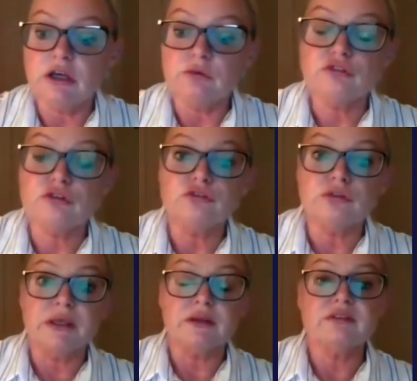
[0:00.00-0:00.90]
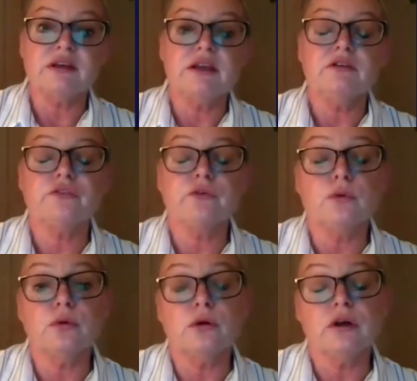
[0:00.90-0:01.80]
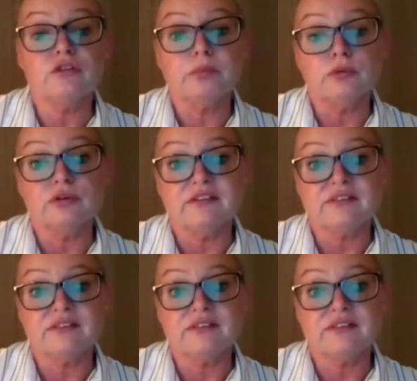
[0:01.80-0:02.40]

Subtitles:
suitability for supported